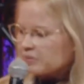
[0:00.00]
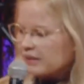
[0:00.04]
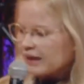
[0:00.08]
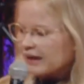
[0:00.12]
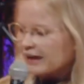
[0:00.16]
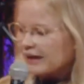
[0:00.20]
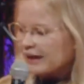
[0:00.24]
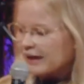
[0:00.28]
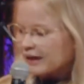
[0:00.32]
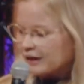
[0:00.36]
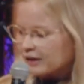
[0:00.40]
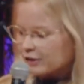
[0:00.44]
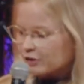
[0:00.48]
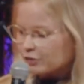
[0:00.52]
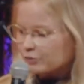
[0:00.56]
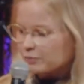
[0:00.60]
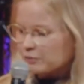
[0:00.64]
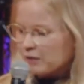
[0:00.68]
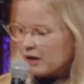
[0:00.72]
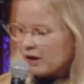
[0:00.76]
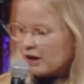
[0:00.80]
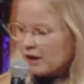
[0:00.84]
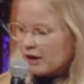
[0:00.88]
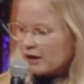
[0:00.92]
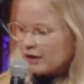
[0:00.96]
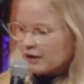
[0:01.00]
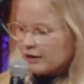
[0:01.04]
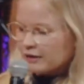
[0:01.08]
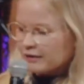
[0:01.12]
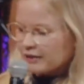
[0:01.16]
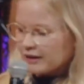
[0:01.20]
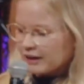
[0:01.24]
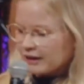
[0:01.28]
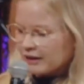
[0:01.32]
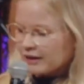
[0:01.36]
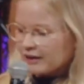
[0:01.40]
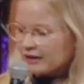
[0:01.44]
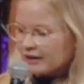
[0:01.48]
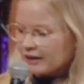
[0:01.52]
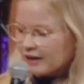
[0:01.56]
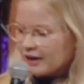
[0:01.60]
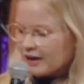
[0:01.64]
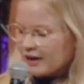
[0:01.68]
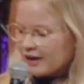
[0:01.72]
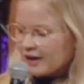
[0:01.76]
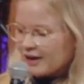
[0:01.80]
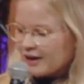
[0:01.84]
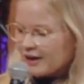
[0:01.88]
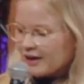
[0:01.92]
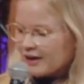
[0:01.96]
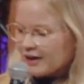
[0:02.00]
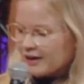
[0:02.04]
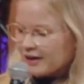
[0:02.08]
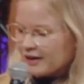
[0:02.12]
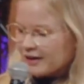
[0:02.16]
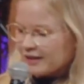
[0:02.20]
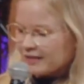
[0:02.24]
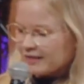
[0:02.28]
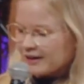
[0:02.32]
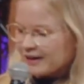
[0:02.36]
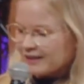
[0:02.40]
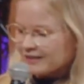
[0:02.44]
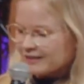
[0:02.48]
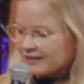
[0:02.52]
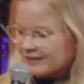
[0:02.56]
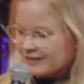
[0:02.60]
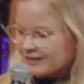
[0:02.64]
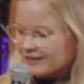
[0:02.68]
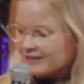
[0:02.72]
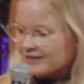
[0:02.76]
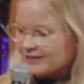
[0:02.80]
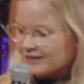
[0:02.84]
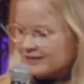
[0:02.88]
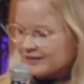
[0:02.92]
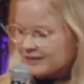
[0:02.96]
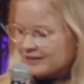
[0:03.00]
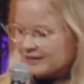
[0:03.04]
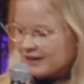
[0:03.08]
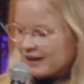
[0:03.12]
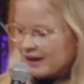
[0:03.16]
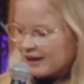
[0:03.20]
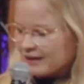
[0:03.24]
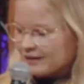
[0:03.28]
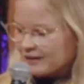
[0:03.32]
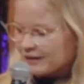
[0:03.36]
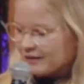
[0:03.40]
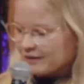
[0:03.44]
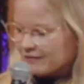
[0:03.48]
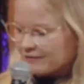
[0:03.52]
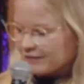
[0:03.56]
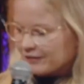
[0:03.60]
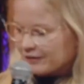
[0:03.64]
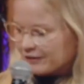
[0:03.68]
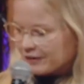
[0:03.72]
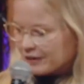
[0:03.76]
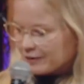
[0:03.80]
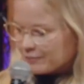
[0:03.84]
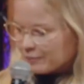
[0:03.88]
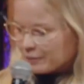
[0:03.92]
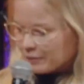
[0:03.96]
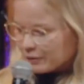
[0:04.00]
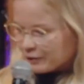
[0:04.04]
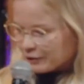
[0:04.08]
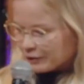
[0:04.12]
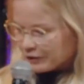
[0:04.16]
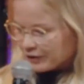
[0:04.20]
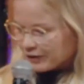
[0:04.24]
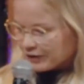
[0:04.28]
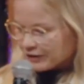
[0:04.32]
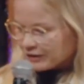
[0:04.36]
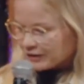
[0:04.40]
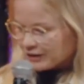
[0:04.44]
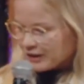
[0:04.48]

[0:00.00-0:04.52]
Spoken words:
Another thing that is, I think, very important